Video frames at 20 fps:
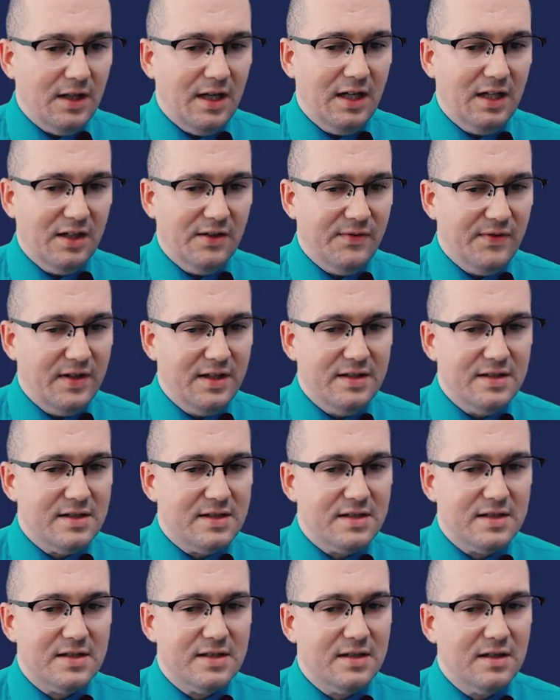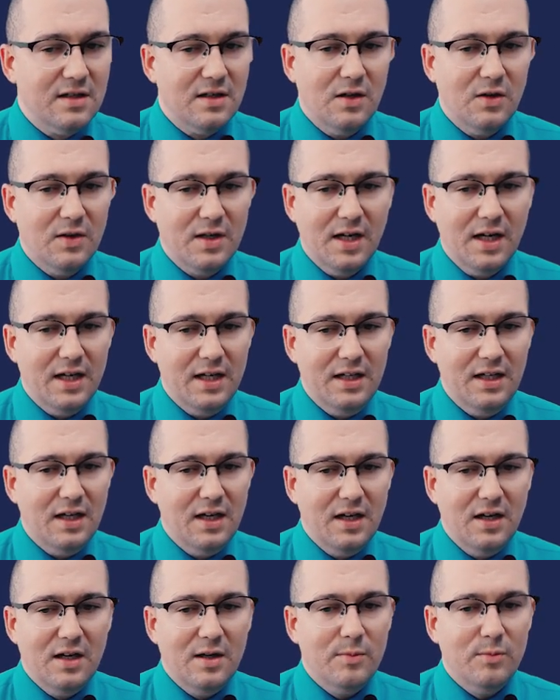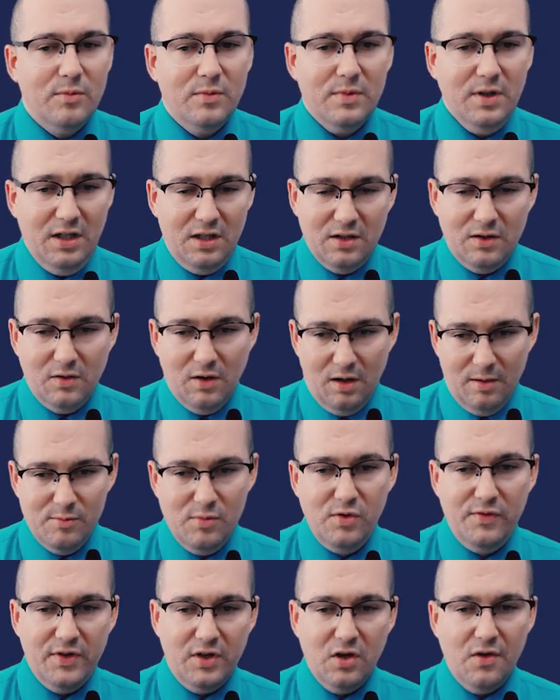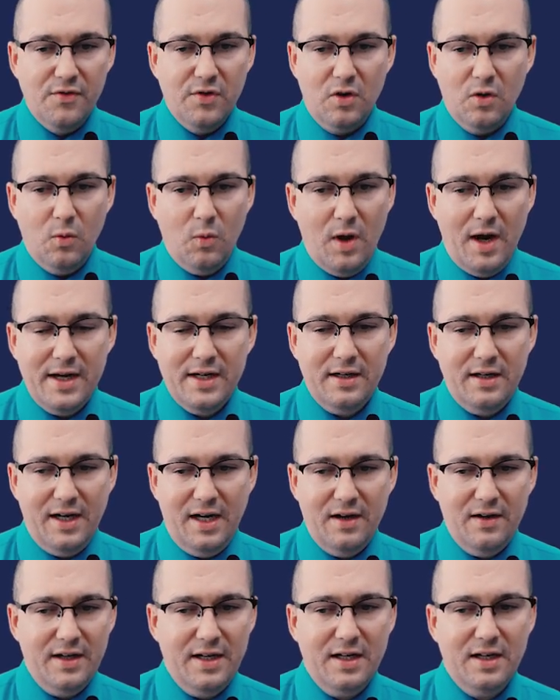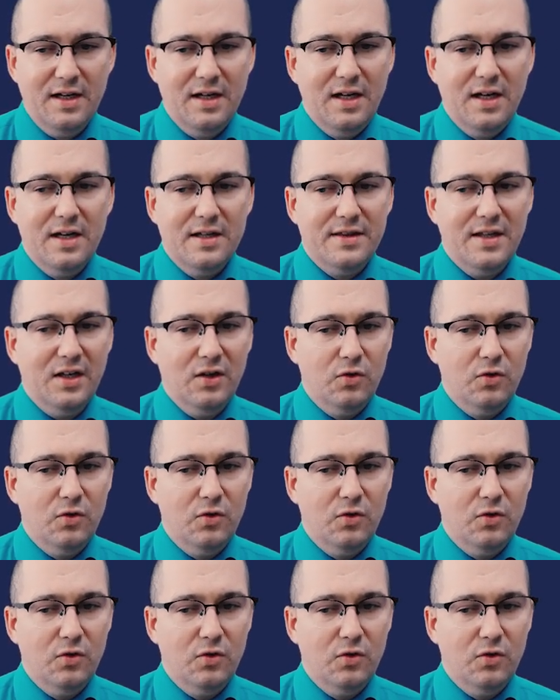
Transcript: elephants, okay, are moving over a wider area than